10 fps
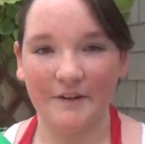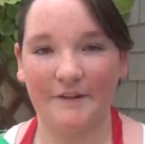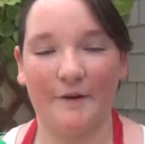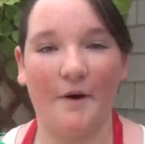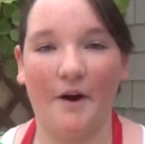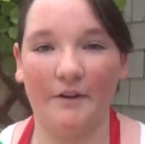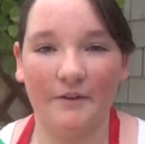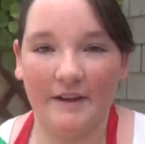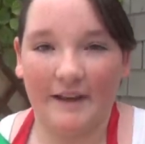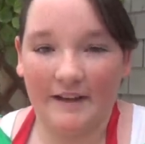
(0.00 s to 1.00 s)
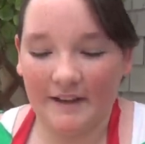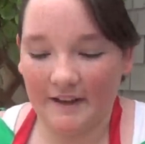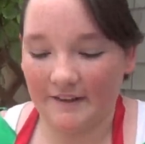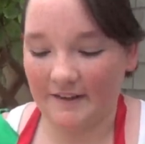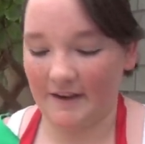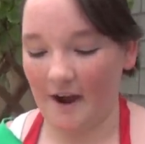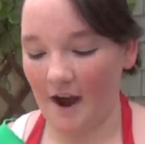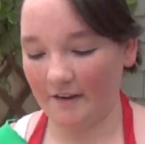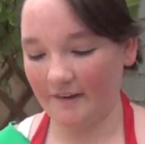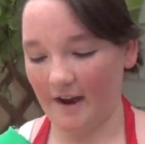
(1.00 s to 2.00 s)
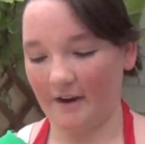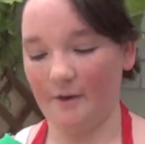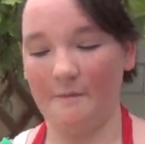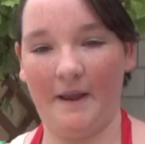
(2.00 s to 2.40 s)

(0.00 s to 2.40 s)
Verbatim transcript: So all you need is an Asiago